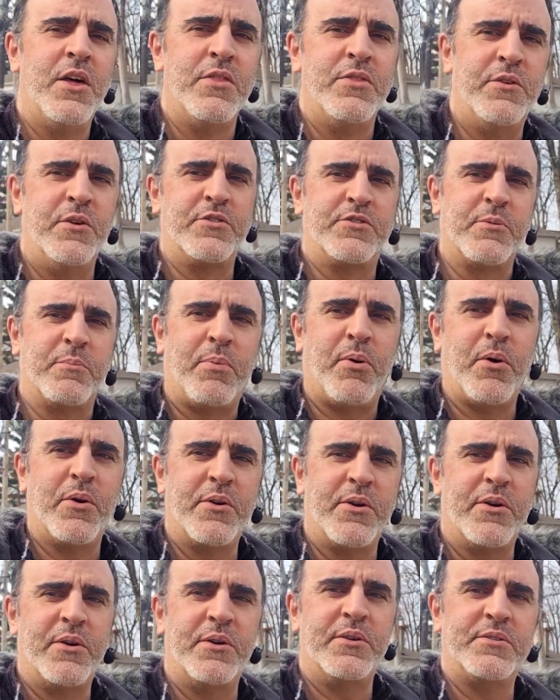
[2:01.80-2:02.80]
their
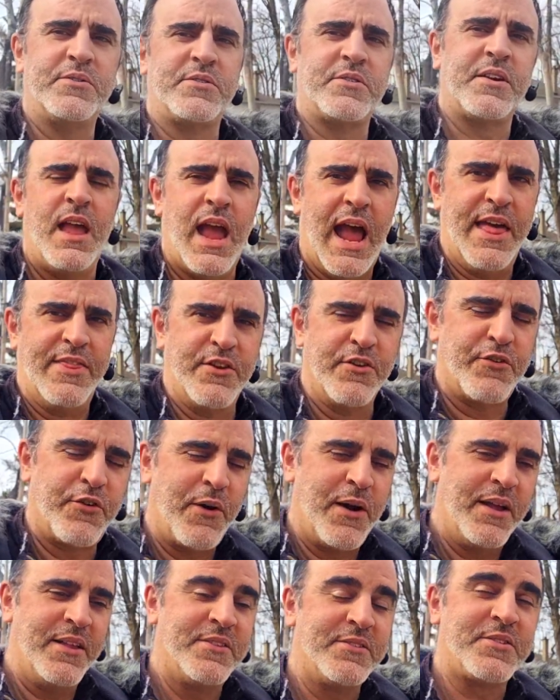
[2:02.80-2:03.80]
supporters and their
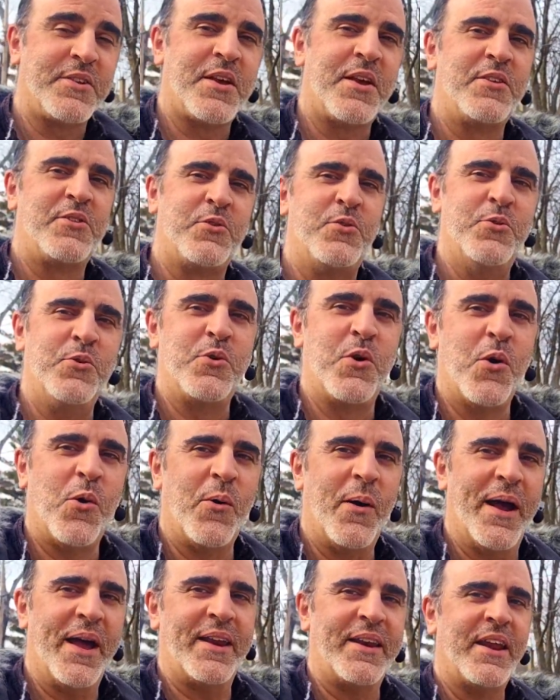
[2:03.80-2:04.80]
friends to
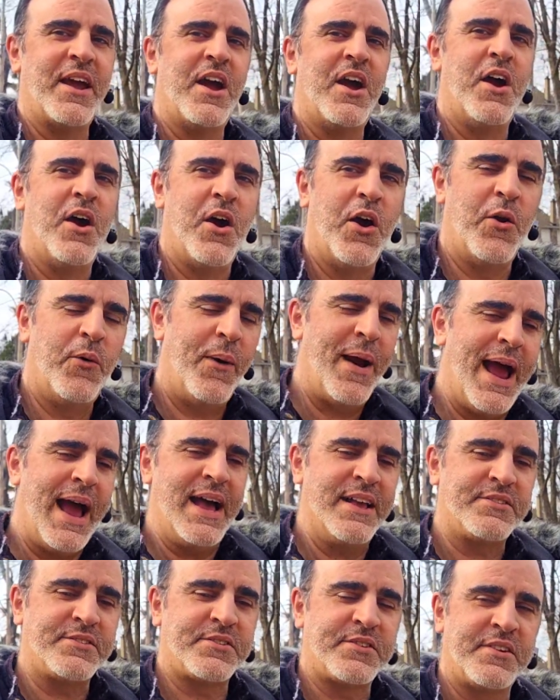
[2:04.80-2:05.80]
go and
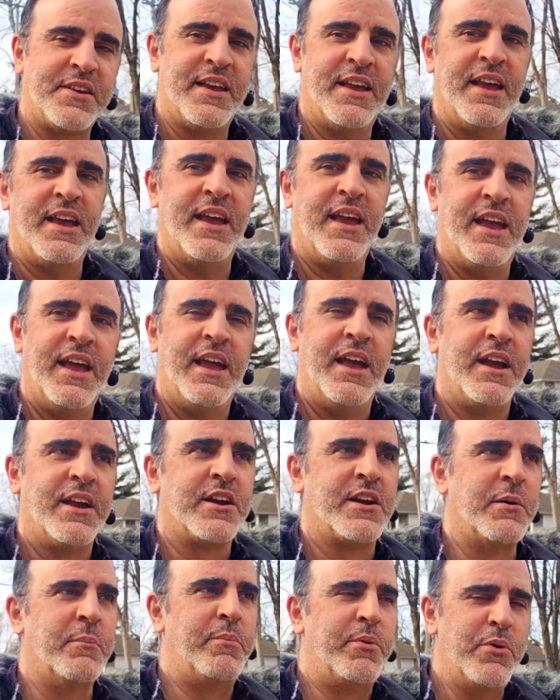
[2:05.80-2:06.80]
harass
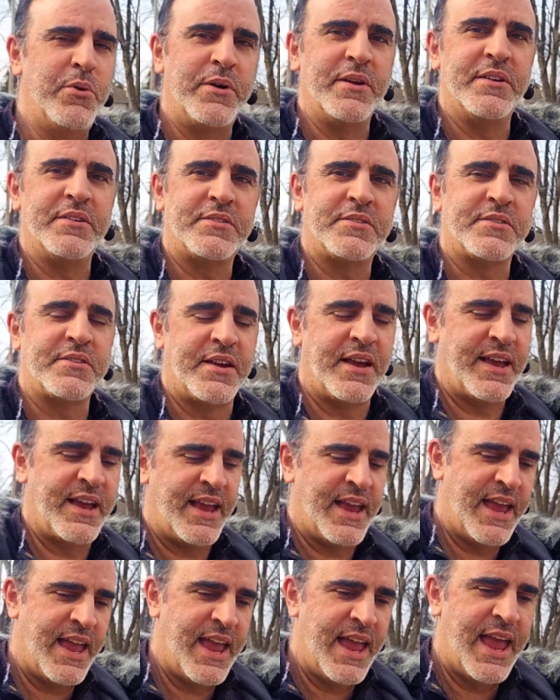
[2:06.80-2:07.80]
Cabrutus
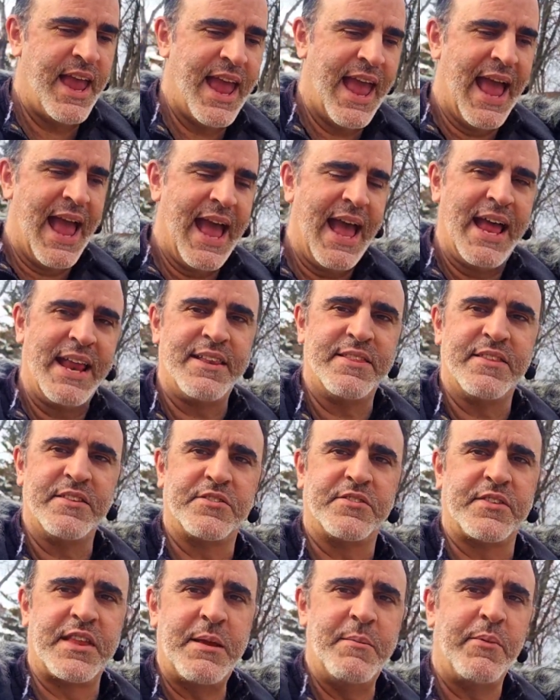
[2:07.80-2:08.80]
and the
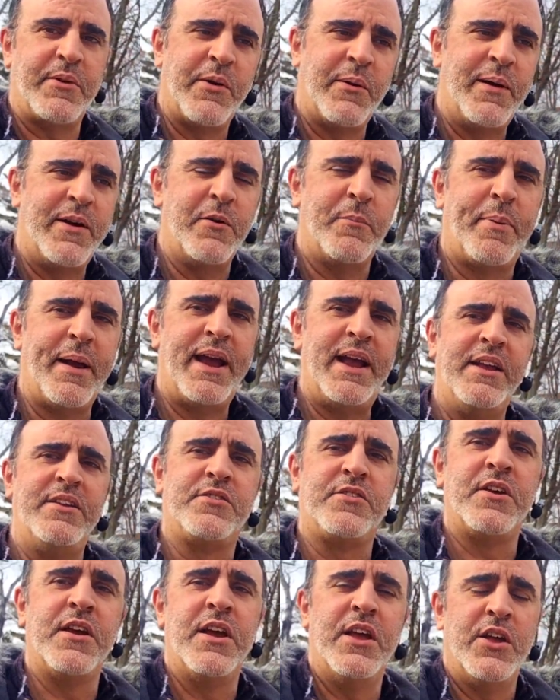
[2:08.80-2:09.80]
Steam Curator
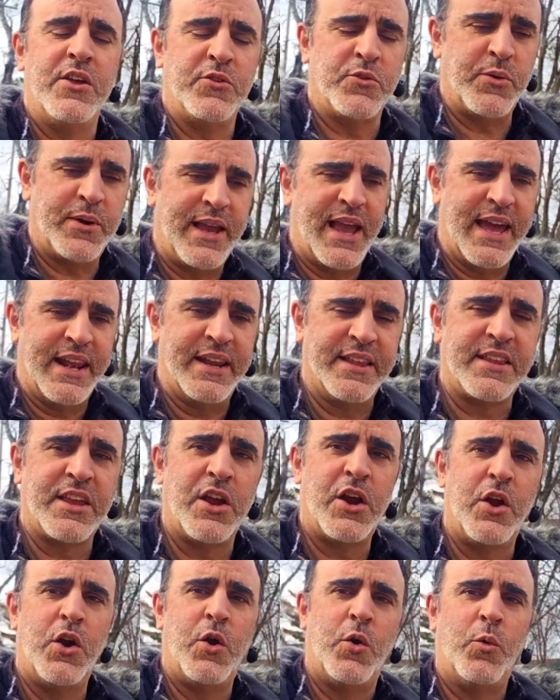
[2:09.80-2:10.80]
page to get it
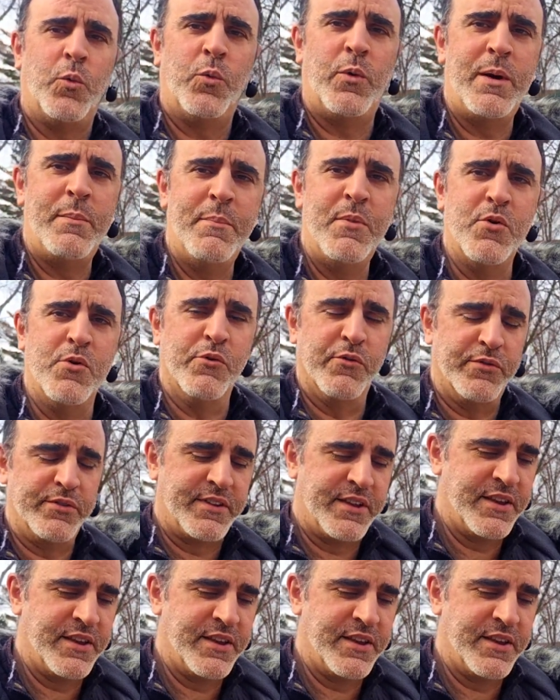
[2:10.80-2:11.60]
removed.